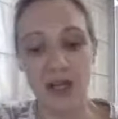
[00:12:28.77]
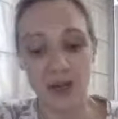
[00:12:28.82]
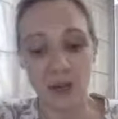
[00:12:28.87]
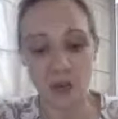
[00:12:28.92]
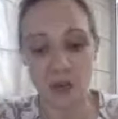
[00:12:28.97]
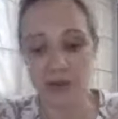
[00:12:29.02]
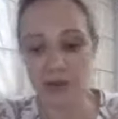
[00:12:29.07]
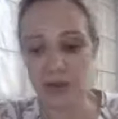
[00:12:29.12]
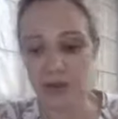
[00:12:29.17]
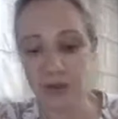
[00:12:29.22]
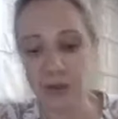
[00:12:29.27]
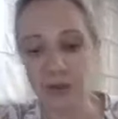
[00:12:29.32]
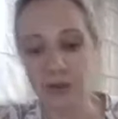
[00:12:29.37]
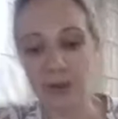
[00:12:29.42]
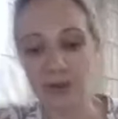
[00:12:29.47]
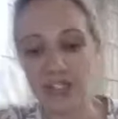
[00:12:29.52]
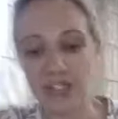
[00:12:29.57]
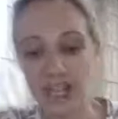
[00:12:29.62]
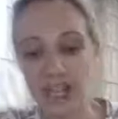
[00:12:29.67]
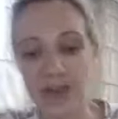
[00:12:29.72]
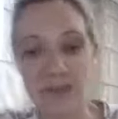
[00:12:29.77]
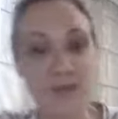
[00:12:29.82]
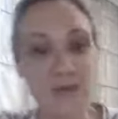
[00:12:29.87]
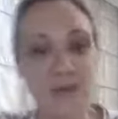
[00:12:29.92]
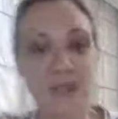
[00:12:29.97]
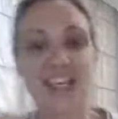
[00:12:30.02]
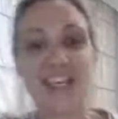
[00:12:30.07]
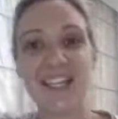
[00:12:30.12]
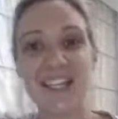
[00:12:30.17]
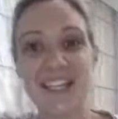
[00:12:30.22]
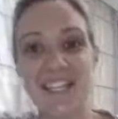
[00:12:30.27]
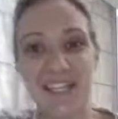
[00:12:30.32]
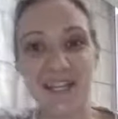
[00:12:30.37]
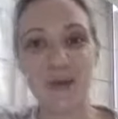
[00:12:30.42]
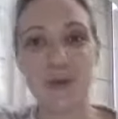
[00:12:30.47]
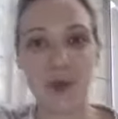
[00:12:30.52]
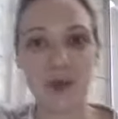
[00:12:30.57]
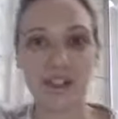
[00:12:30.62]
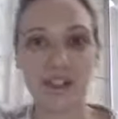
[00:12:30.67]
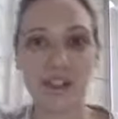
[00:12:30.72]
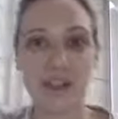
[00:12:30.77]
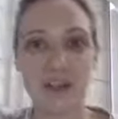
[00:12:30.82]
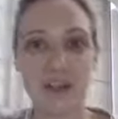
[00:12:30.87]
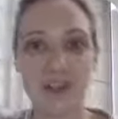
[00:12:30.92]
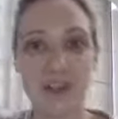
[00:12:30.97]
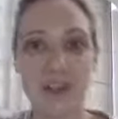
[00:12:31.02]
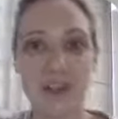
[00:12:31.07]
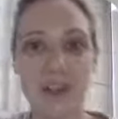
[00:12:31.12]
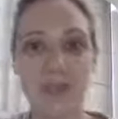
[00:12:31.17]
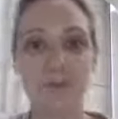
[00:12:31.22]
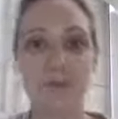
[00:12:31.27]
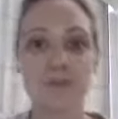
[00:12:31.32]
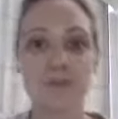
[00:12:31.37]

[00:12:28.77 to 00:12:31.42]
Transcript: what is called, the empathetic present other,